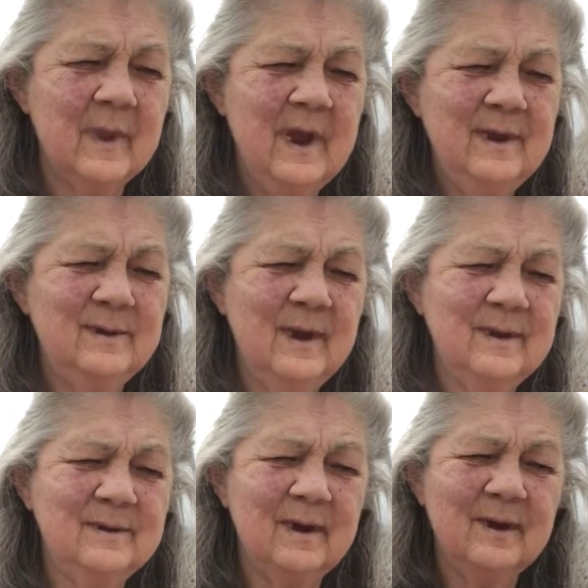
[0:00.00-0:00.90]
it
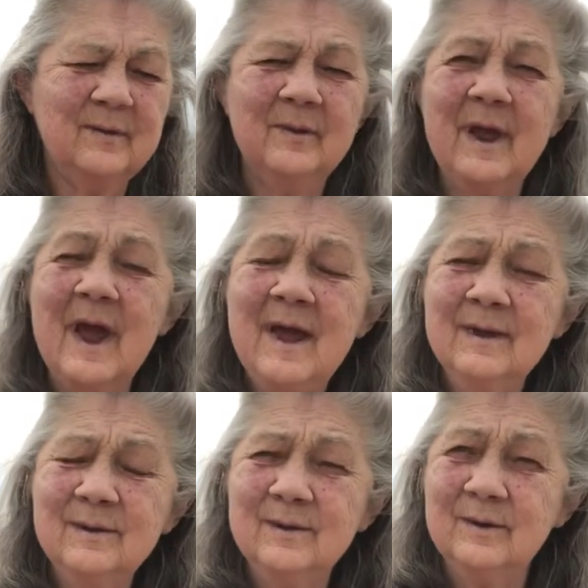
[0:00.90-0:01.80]
says, the
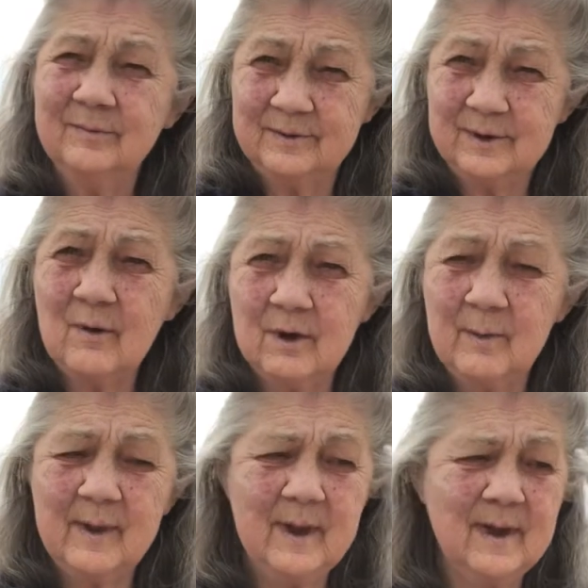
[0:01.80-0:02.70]
ants, it's talking
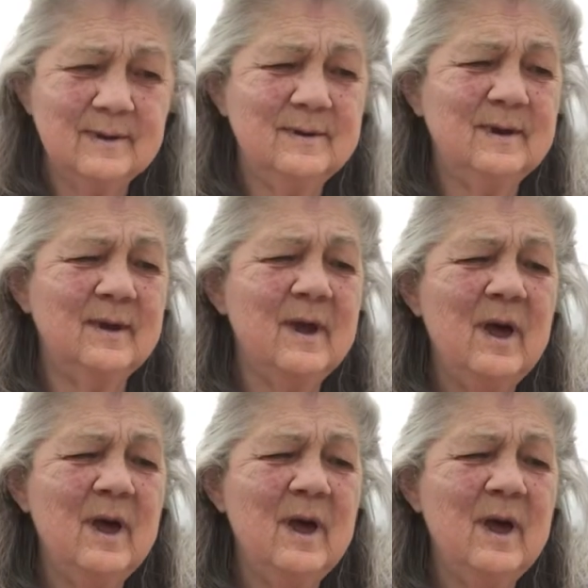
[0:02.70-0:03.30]
about the ants, it said,